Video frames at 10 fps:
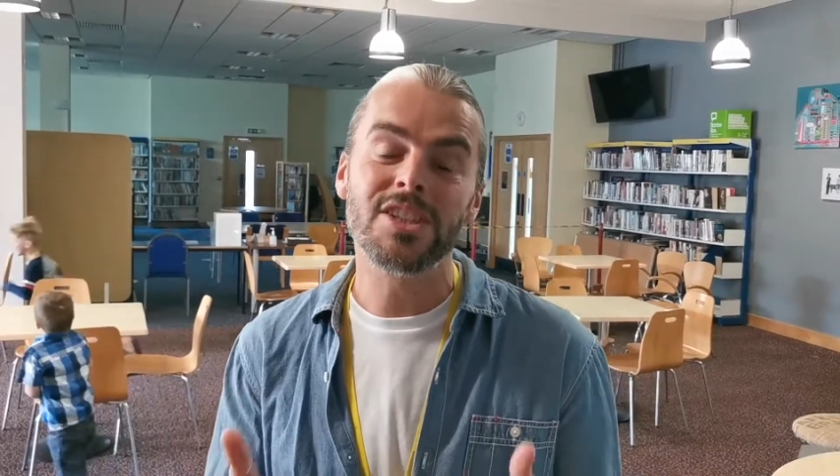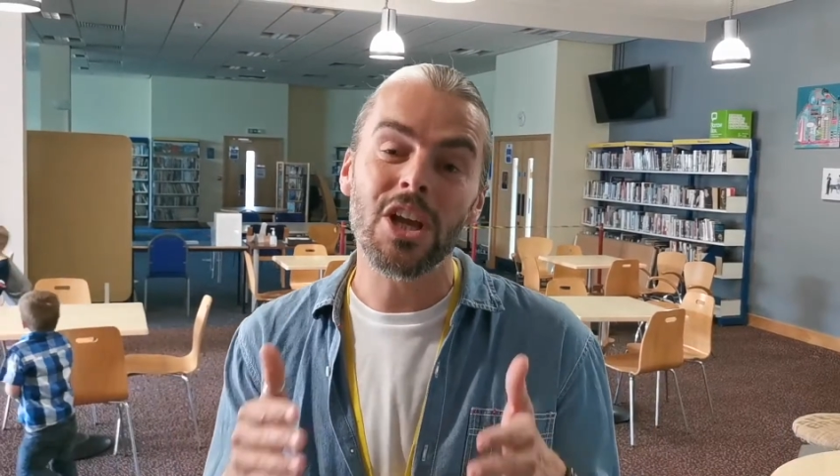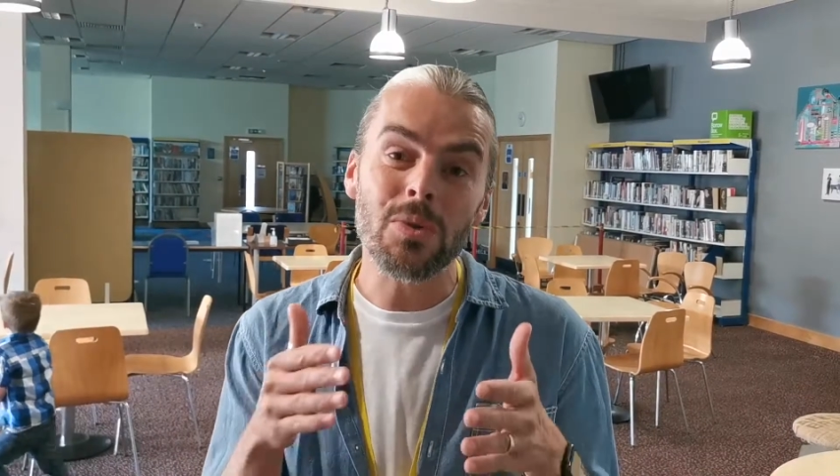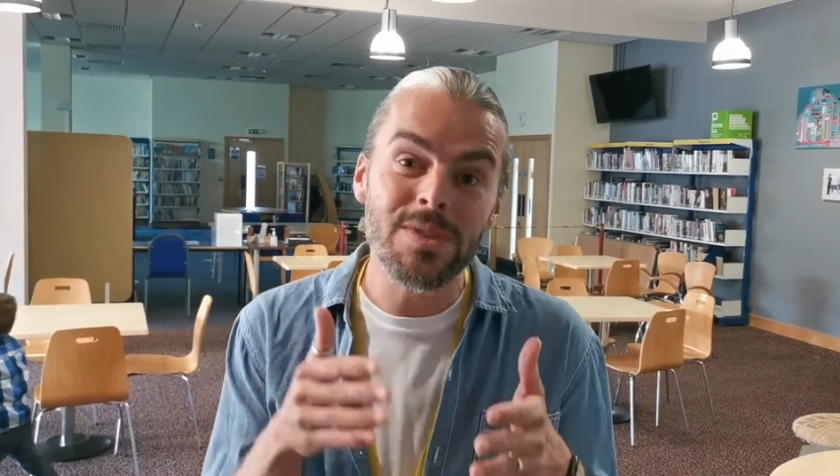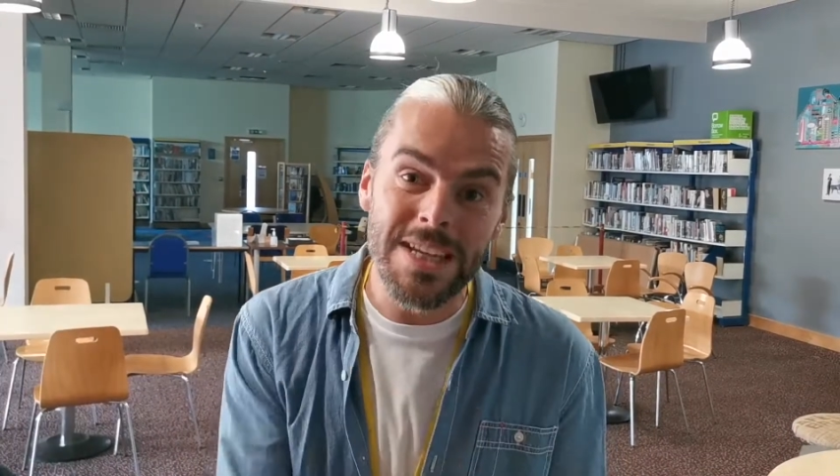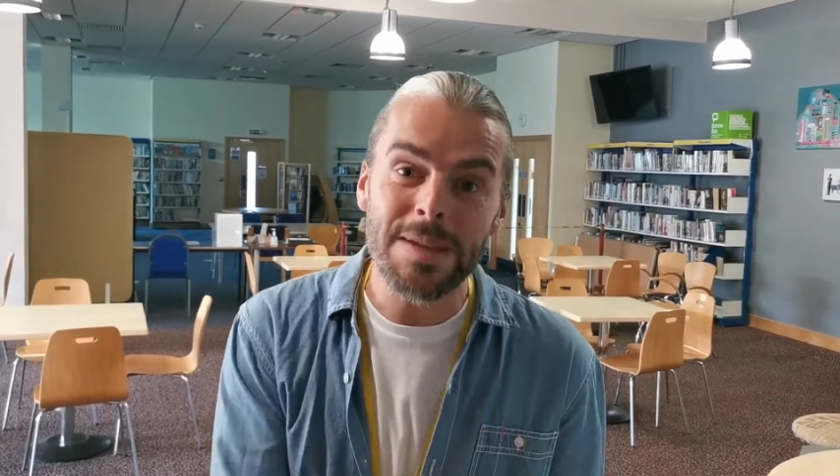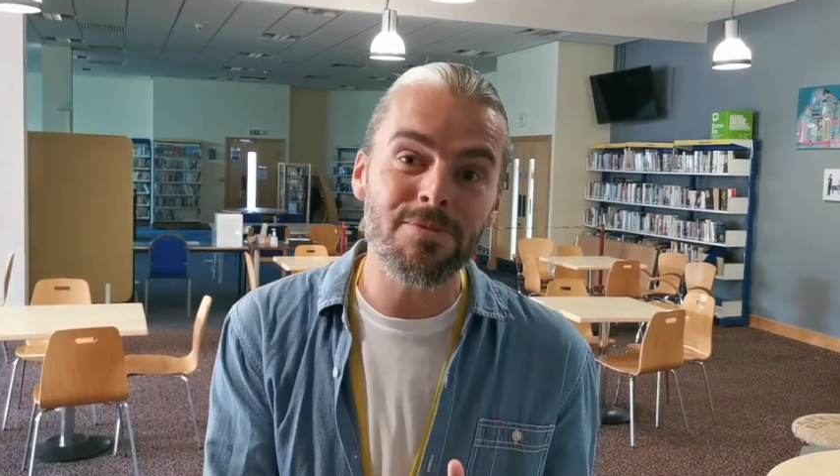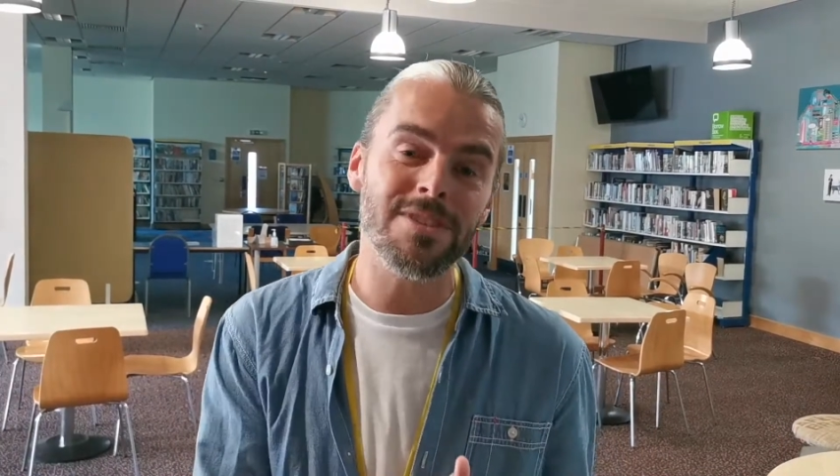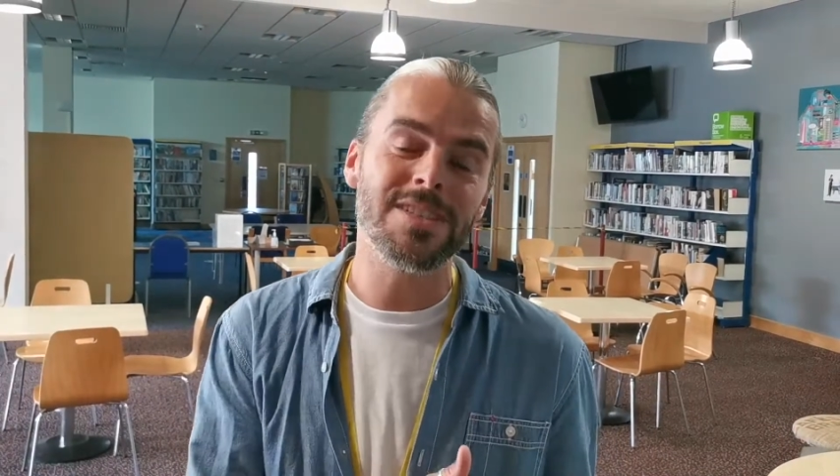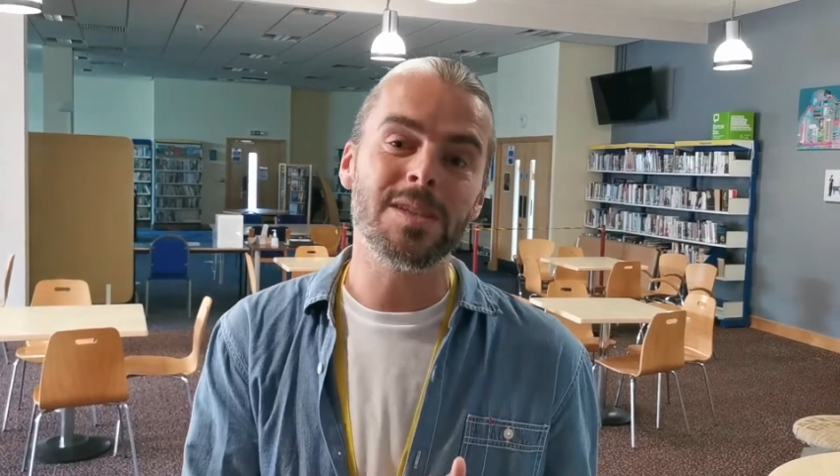to go deeper
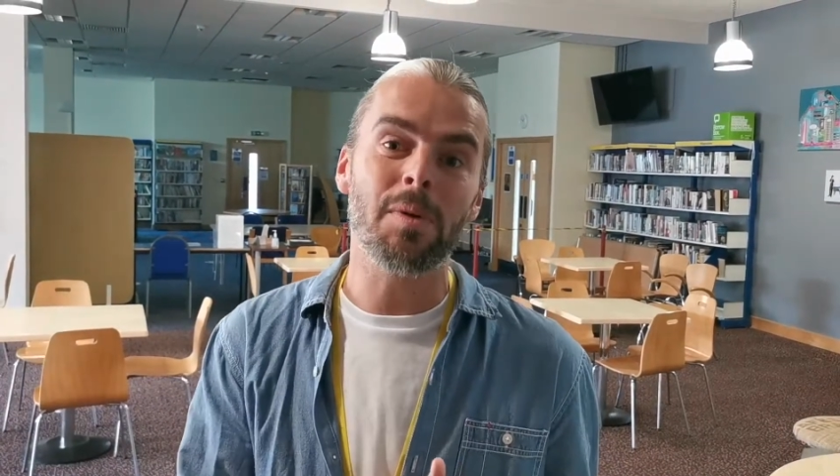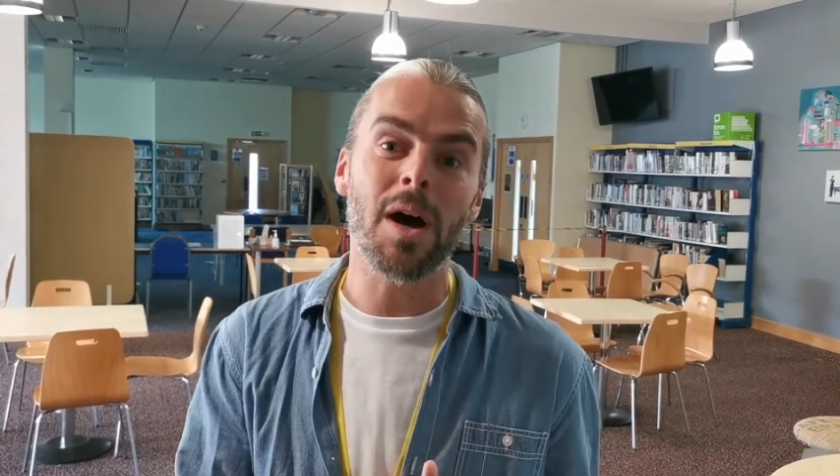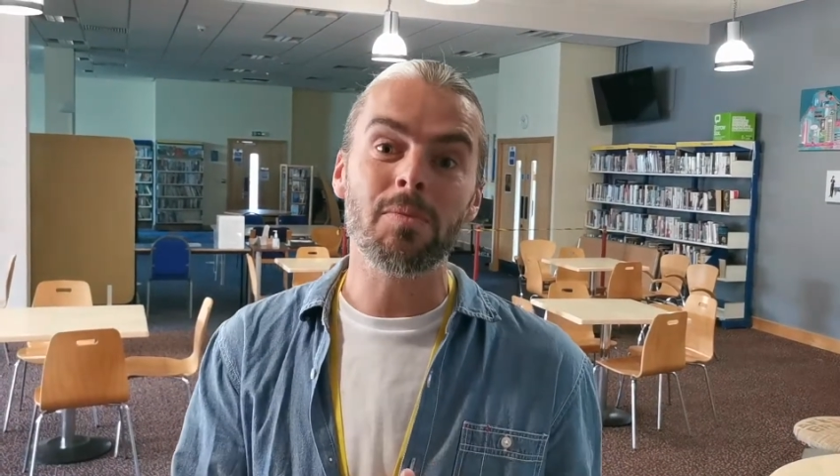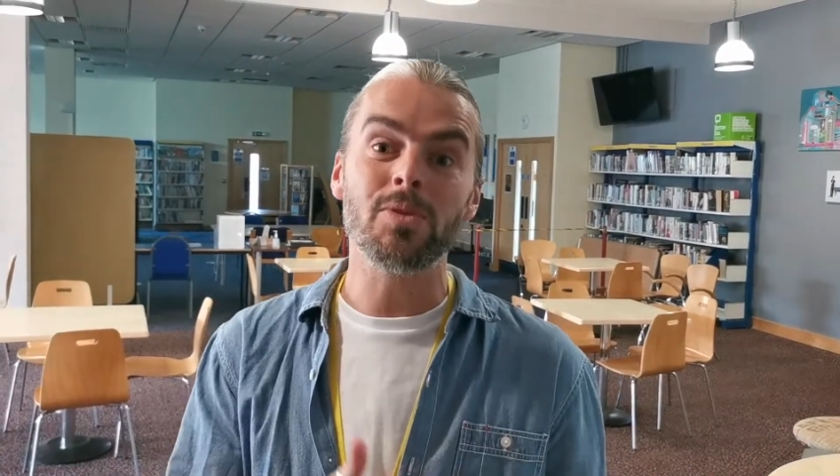into the Bible,